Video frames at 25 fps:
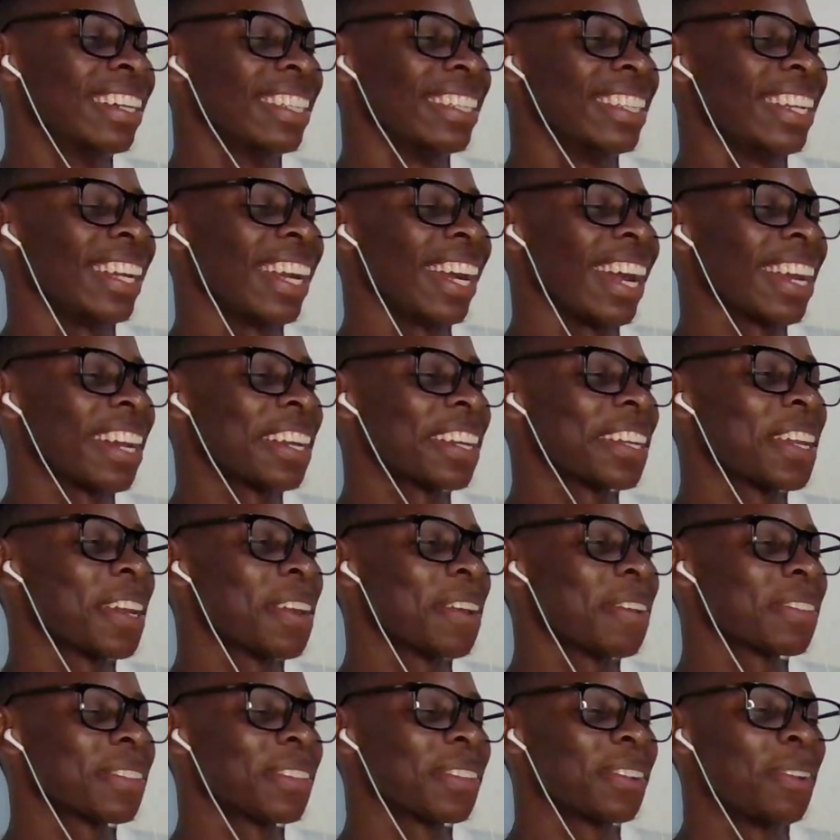They got a
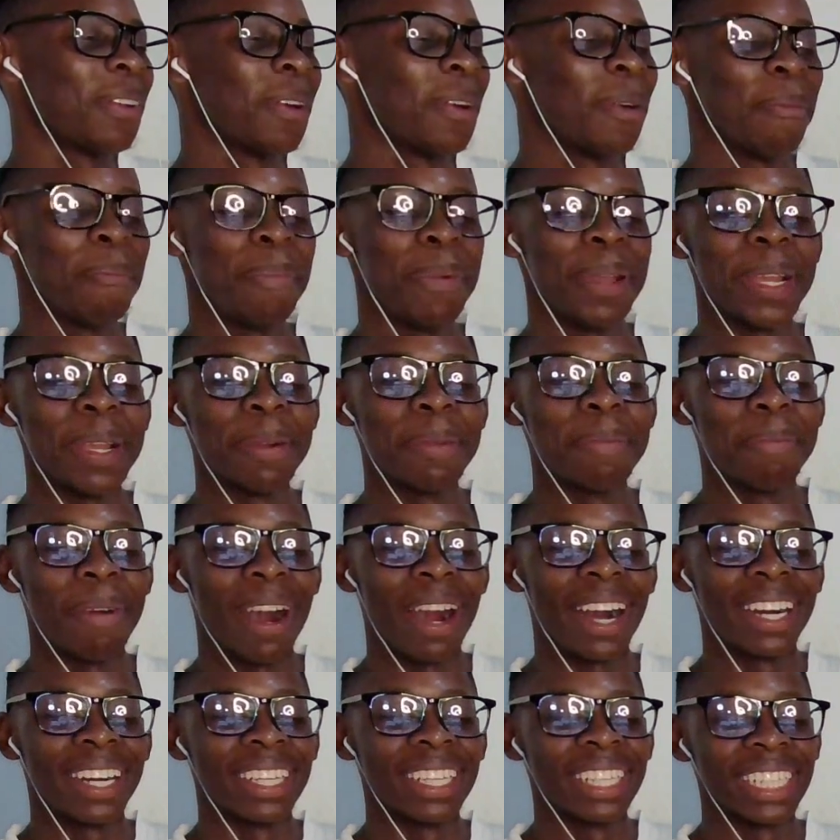character called Bing
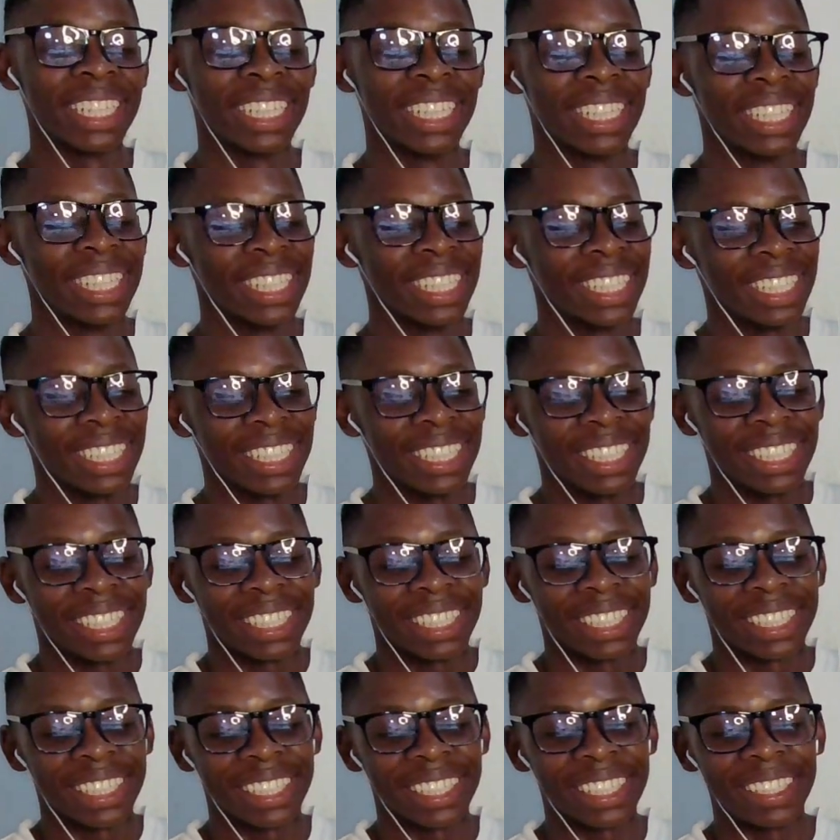Bong.
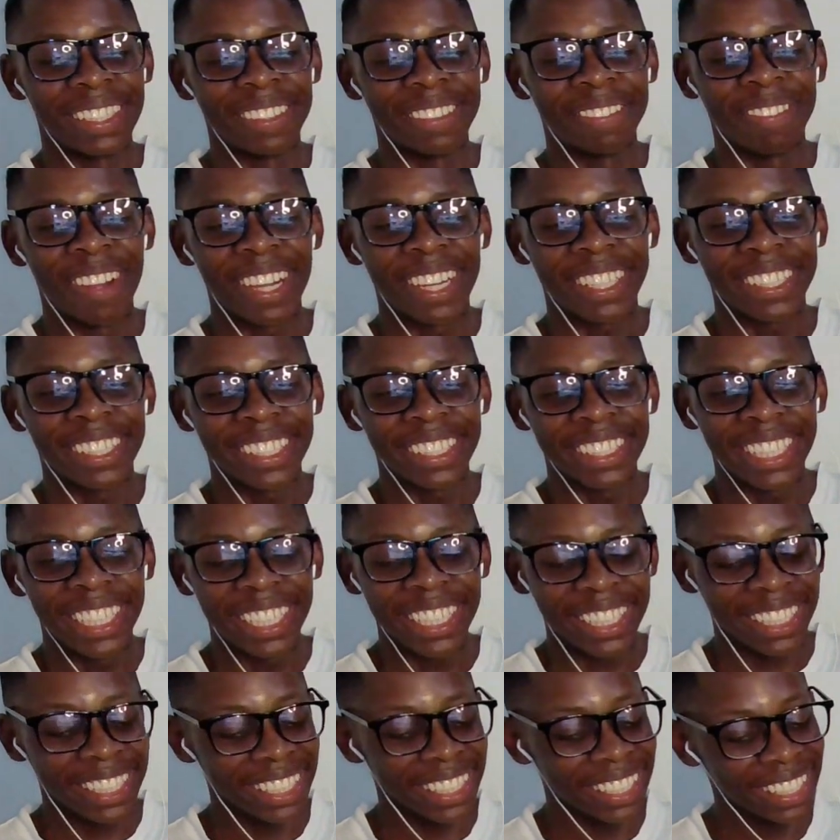Oh my
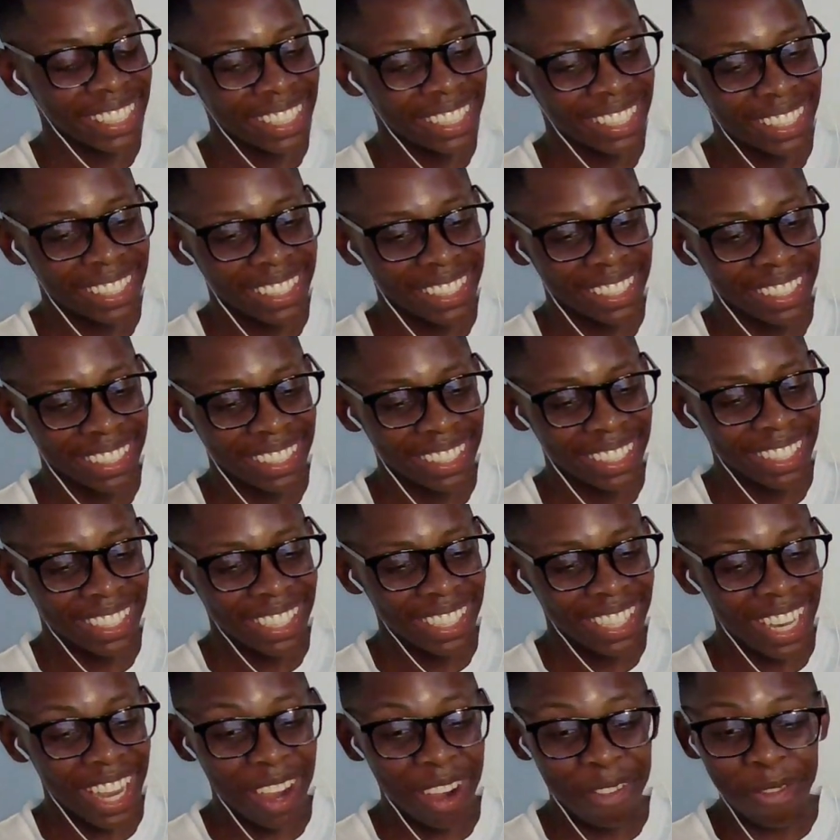goodness.
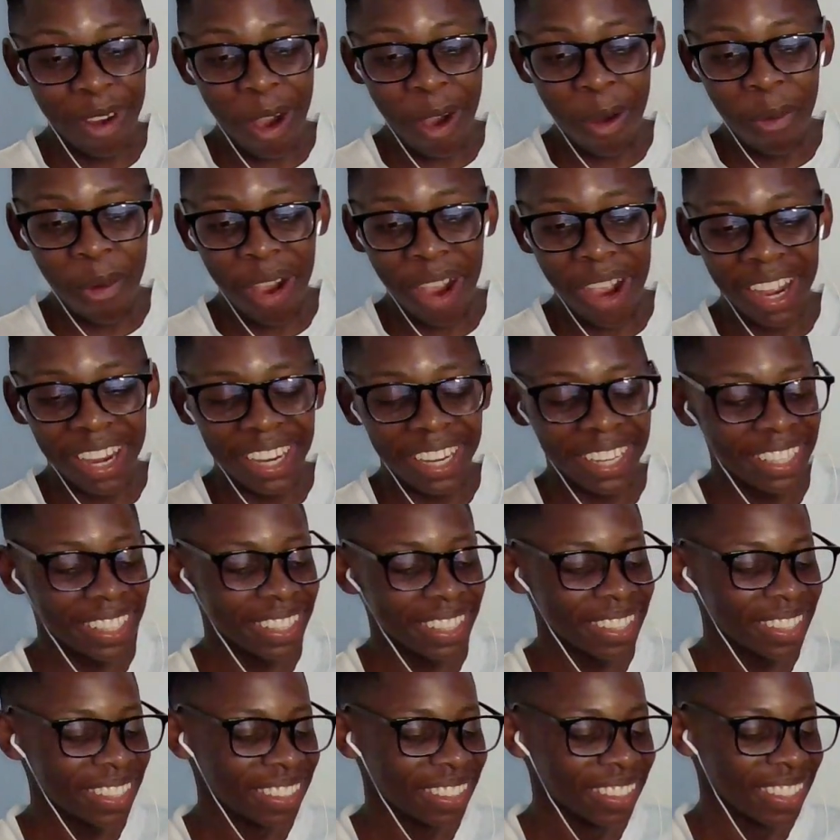If I want,
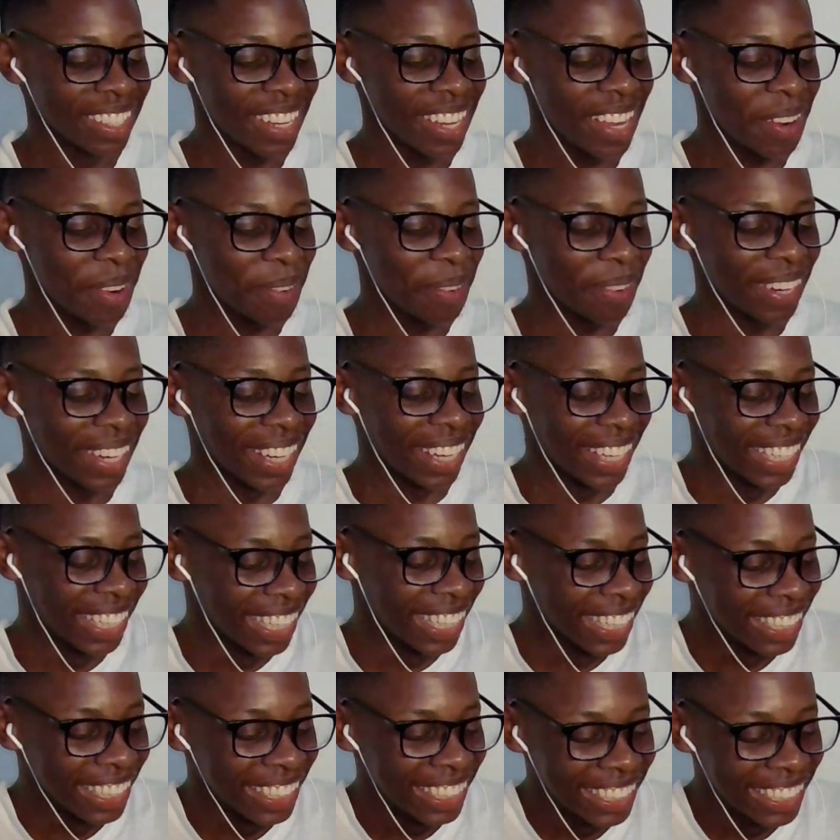it would.